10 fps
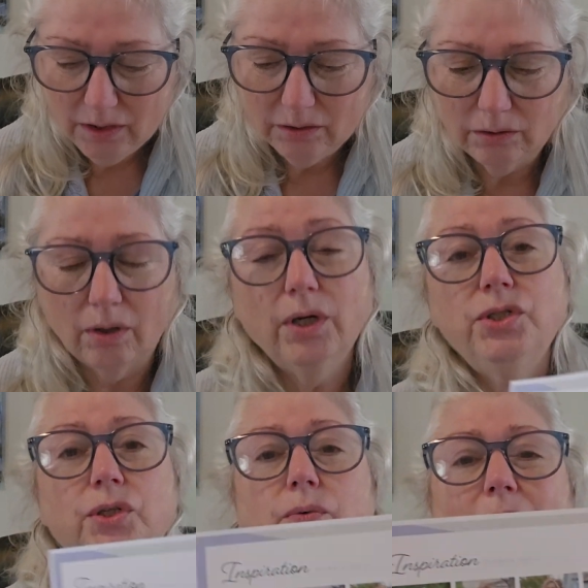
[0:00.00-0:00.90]

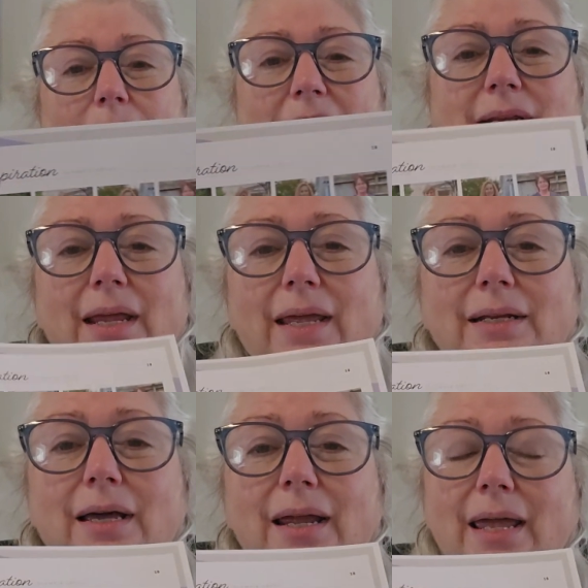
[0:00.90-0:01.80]
larger women,
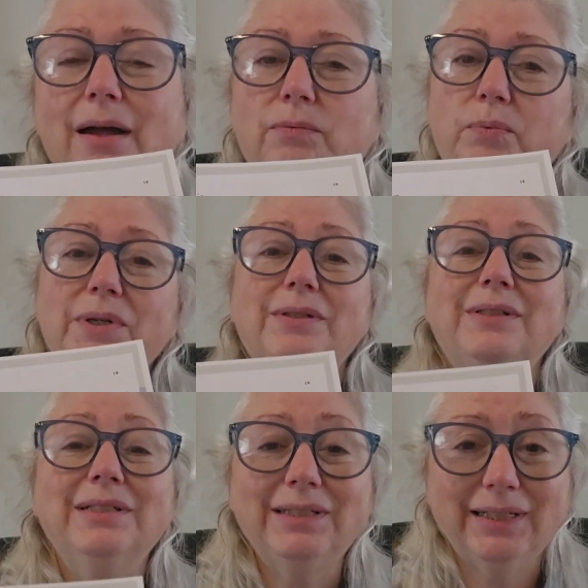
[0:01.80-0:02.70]
and I have
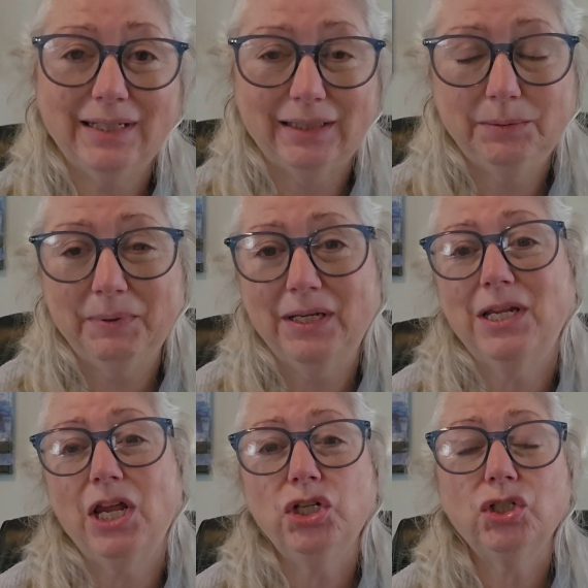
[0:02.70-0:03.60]
realistic
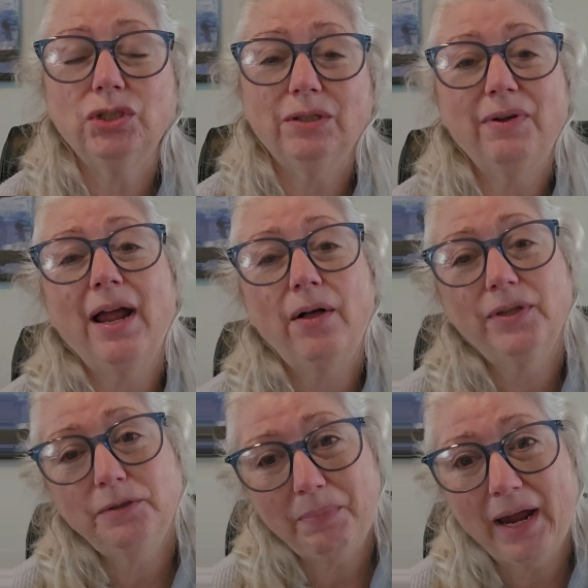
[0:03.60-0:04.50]
expectations of how
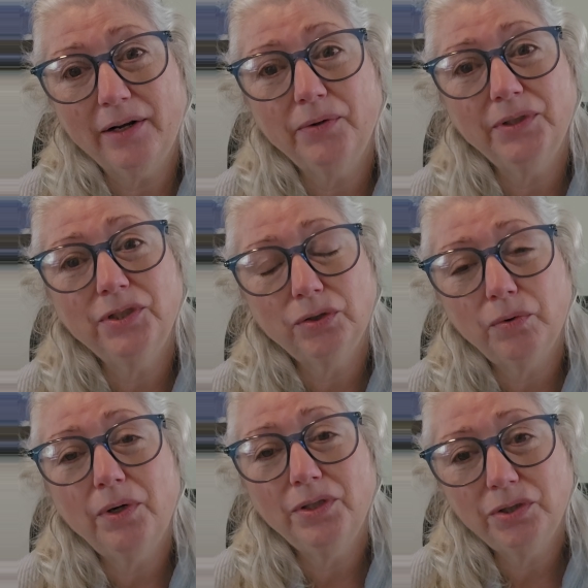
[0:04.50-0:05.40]
this pattern is
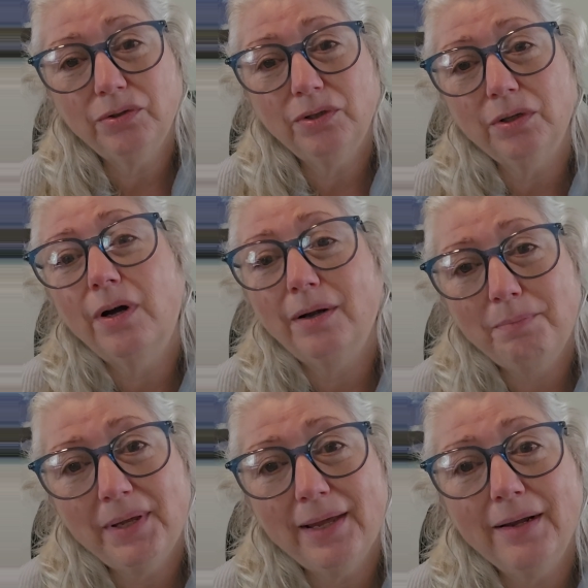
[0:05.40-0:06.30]
going to look on
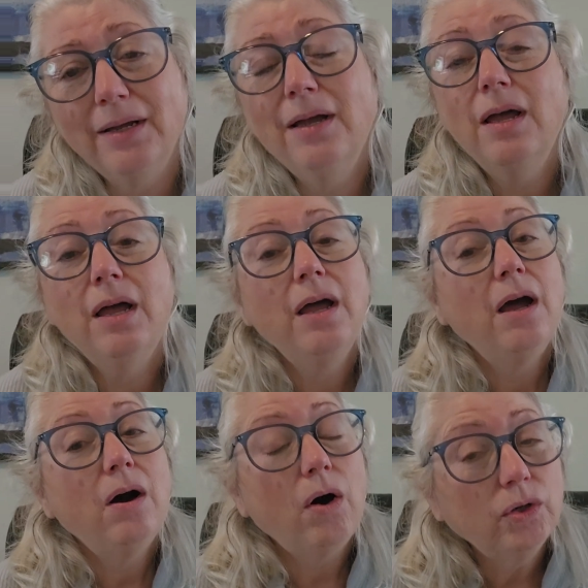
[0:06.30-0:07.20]
me.
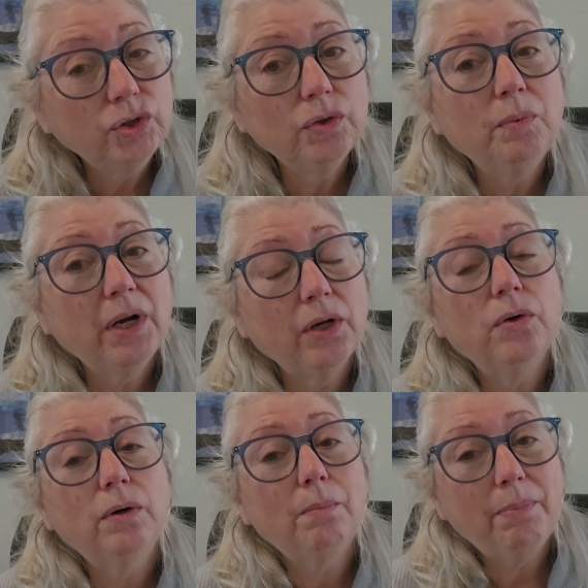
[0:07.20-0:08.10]
Also, when I
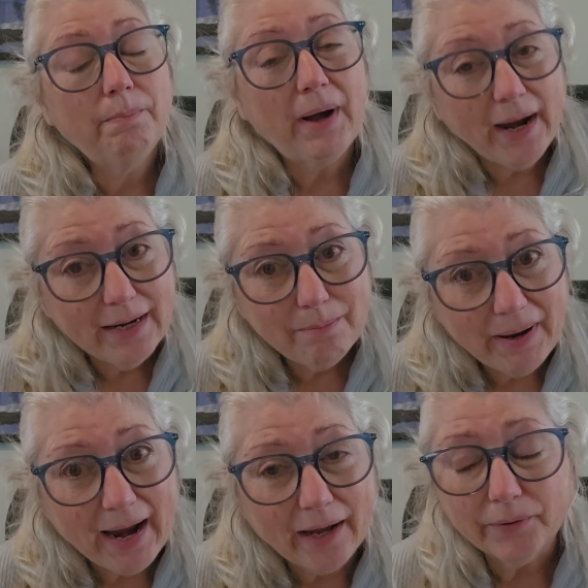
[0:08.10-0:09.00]
go to buy a
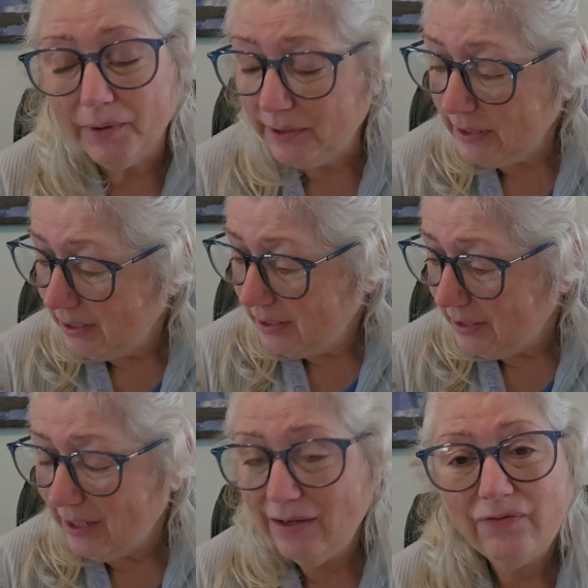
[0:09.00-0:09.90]
pattern,
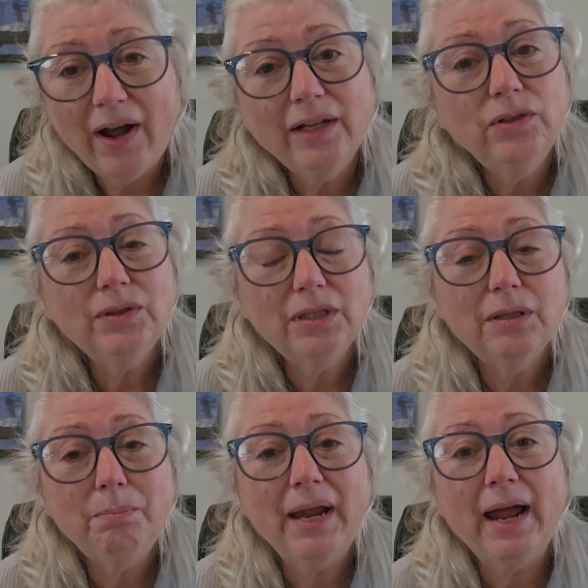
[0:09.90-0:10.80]
if I look at
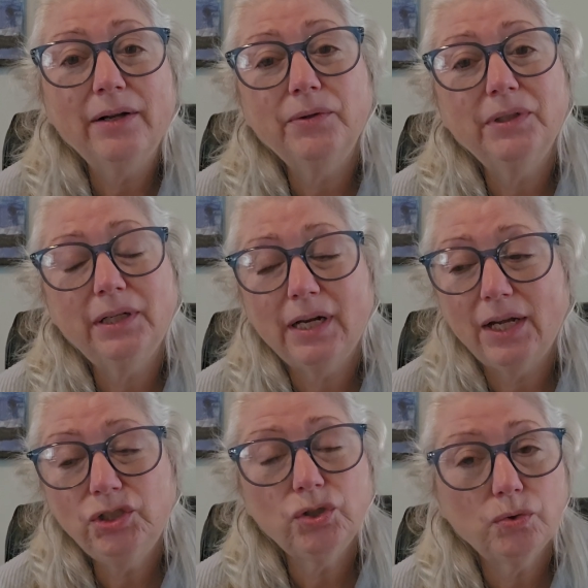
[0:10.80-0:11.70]
the pattern and
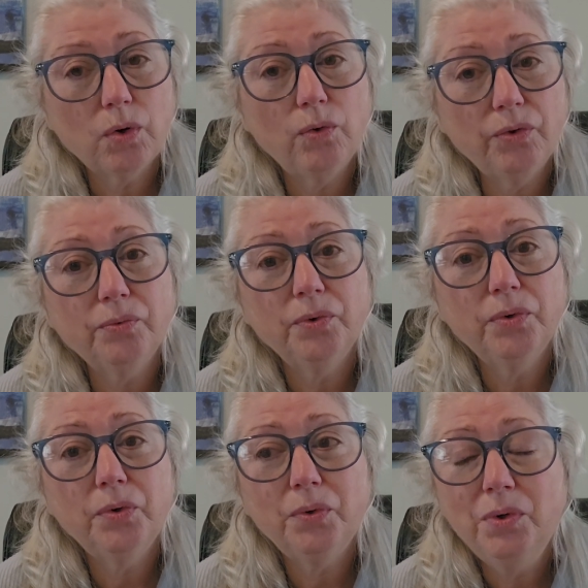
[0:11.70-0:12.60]
I scroll
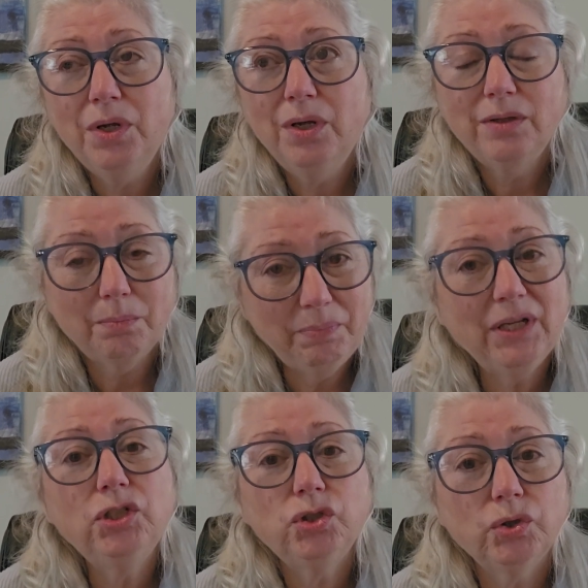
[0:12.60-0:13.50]
through the
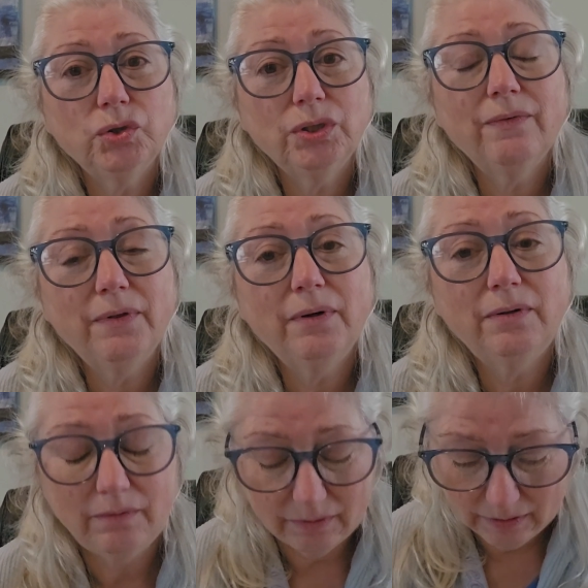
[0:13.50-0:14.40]
pictures of the